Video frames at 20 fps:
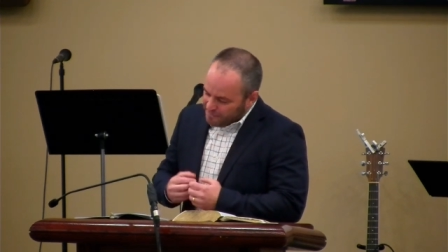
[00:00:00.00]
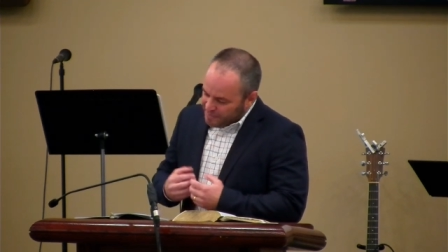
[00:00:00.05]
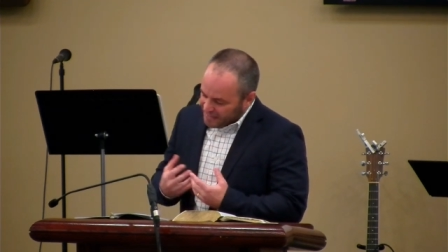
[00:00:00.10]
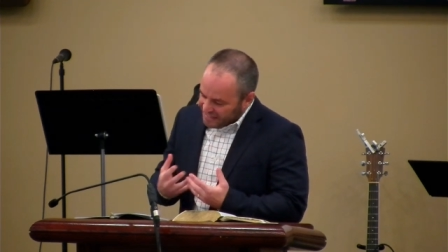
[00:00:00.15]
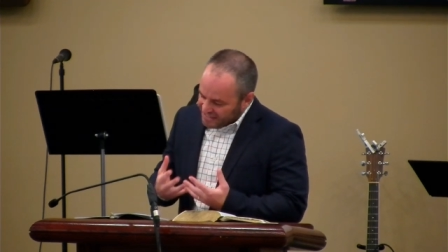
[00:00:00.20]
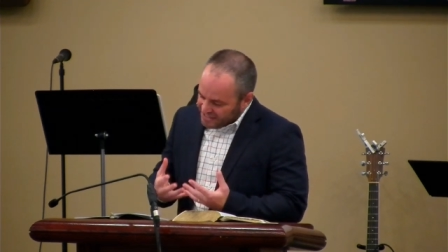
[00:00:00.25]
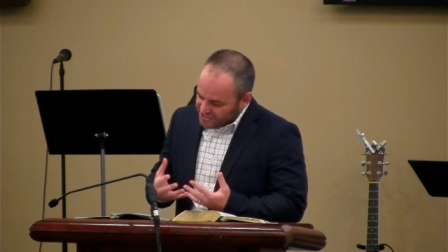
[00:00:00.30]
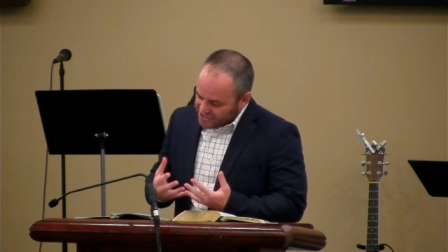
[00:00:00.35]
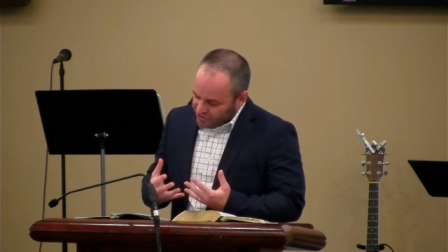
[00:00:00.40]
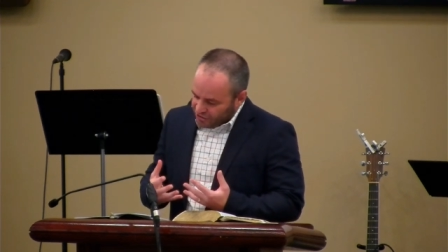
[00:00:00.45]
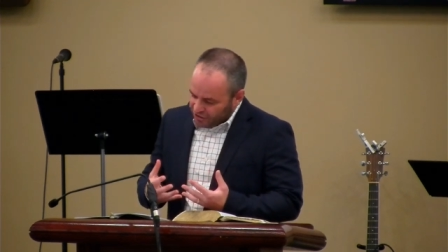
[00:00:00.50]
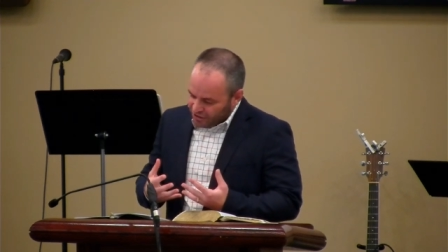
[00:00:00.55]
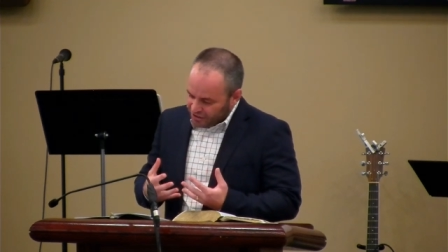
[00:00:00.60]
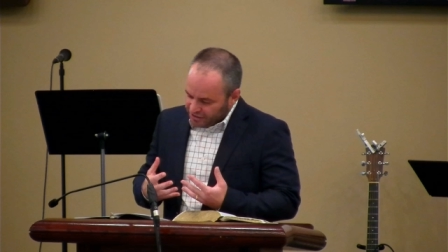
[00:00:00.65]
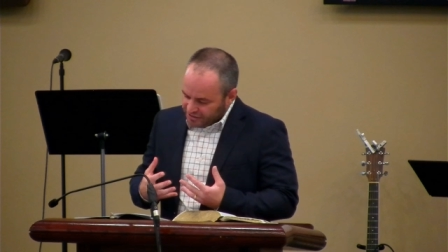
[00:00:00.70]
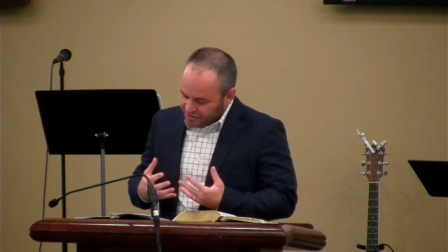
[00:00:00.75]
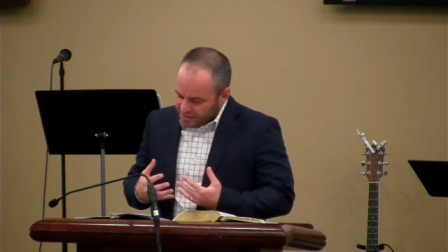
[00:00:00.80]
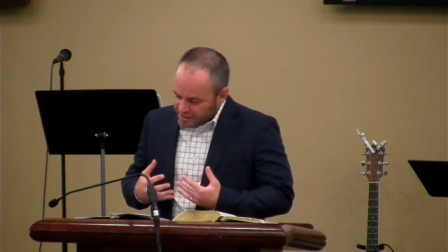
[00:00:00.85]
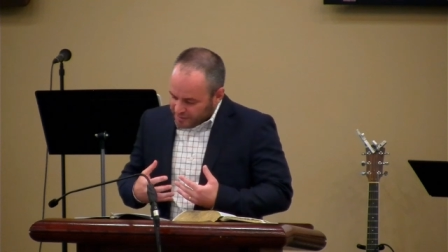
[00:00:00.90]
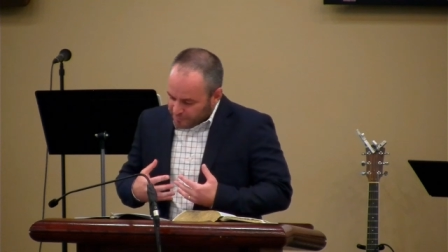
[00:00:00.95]
Based
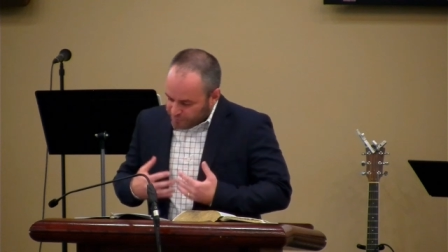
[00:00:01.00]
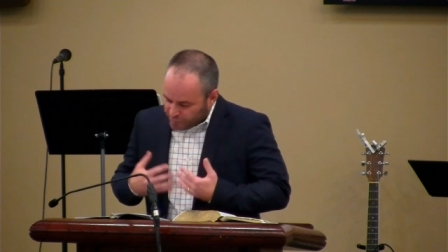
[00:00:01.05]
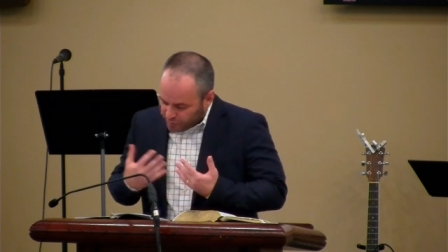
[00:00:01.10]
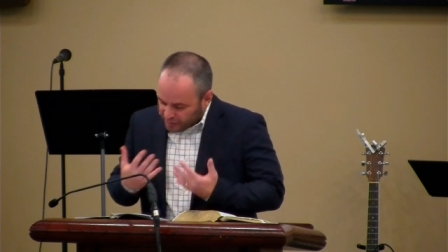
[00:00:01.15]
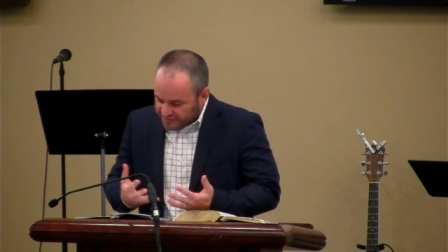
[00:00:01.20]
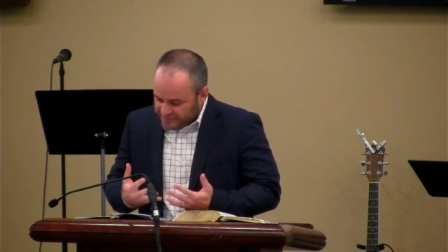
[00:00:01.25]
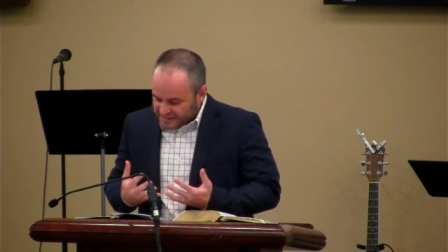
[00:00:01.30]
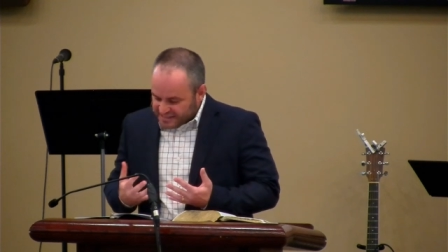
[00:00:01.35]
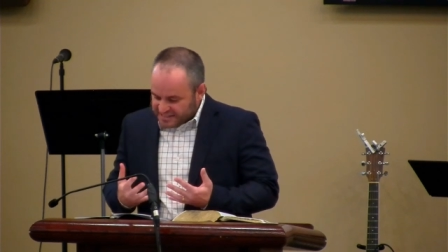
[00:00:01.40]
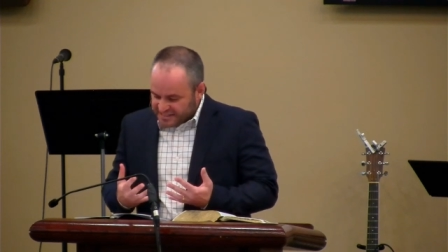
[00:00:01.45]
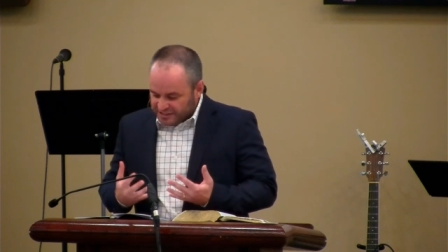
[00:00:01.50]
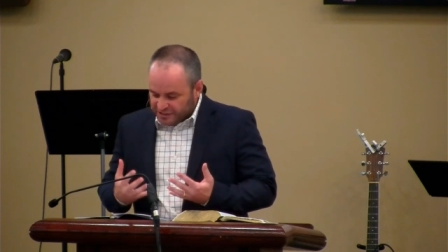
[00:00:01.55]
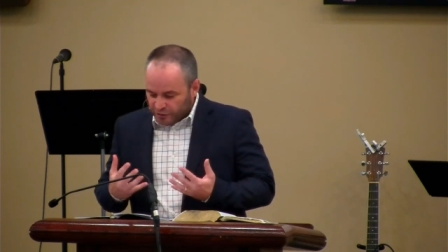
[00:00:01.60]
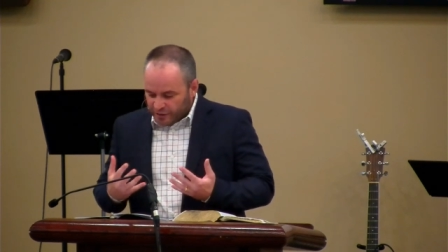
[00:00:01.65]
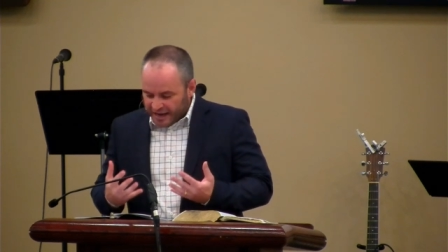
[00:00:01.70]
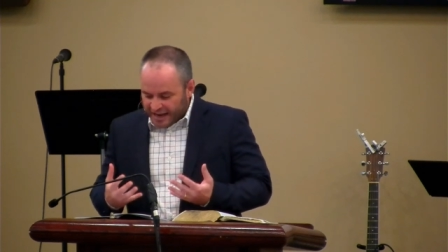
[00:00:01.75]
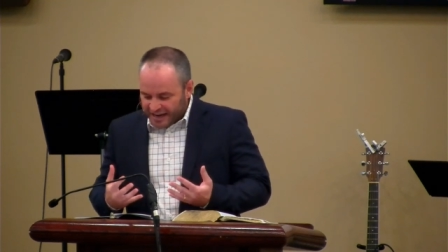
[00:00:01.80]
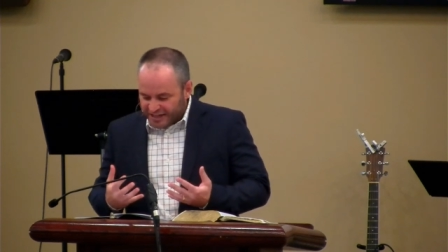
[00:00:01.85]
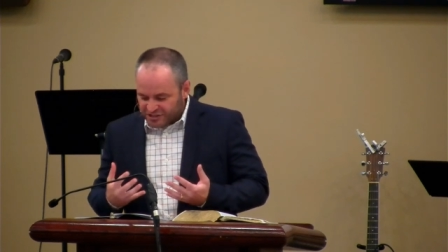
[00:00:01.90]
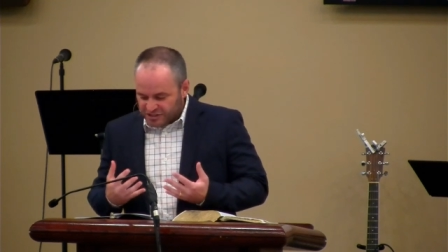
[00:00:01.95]
on previous
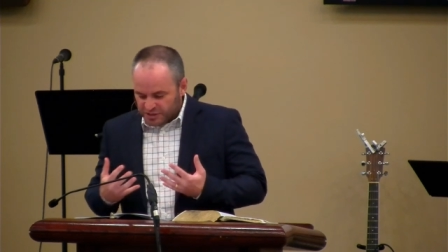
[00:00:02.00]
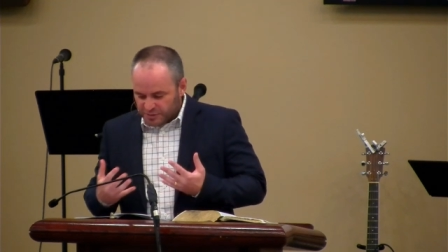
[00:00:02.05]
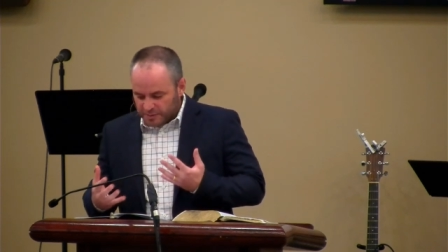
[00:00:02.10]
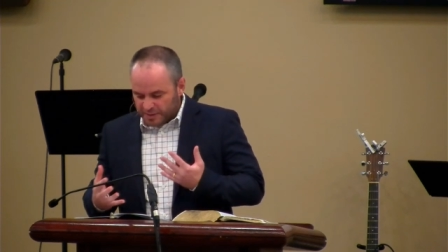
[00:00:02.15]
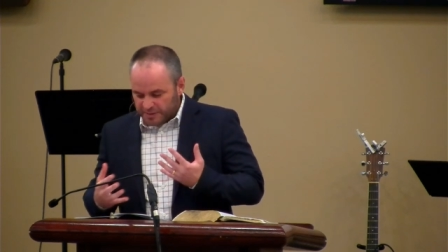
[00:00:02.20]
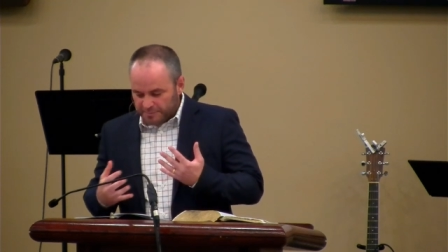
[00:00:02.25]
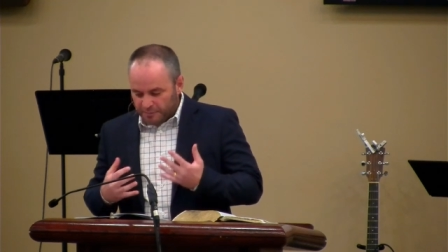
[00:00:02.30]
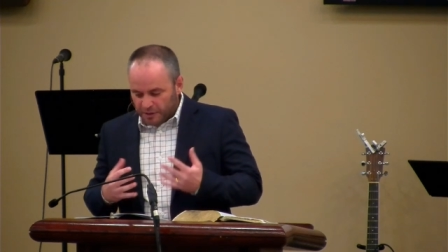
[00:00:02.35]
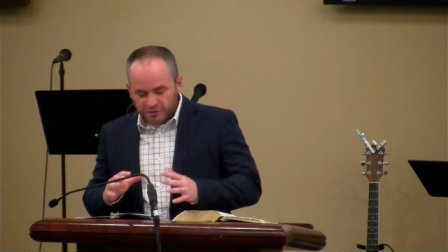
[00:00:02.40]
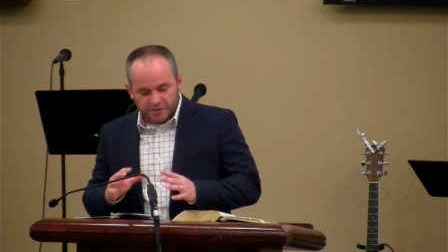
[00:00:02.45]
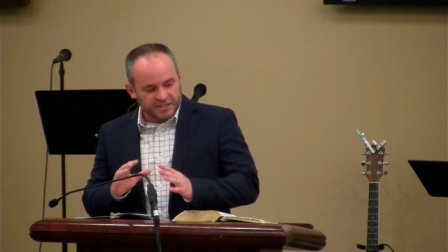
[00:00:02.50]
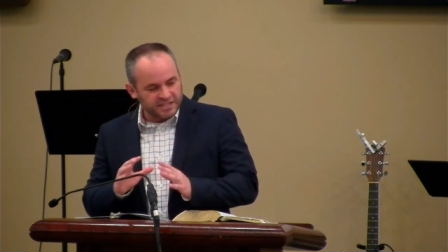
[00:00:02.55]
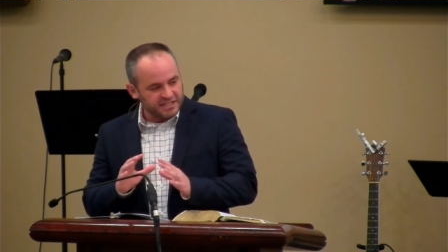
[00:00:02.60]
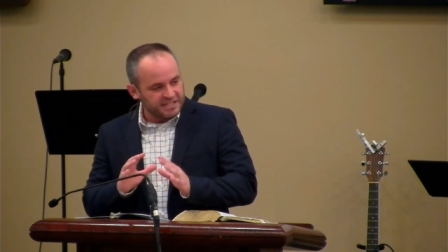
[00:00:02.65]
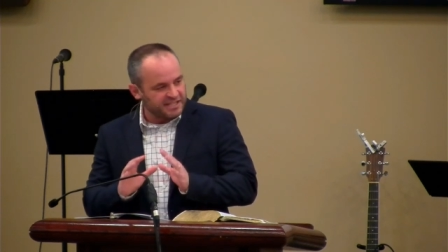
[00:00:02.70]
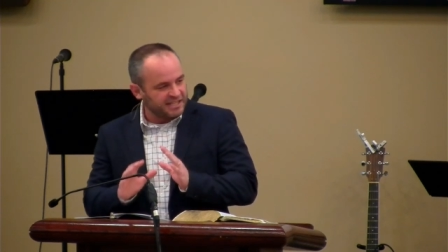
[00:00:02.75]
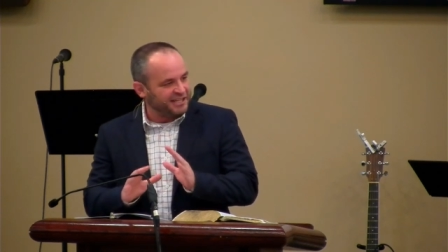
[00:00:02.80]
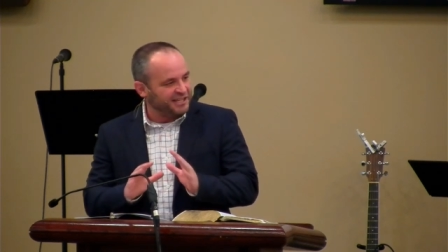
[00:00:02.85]
interactions with Moses,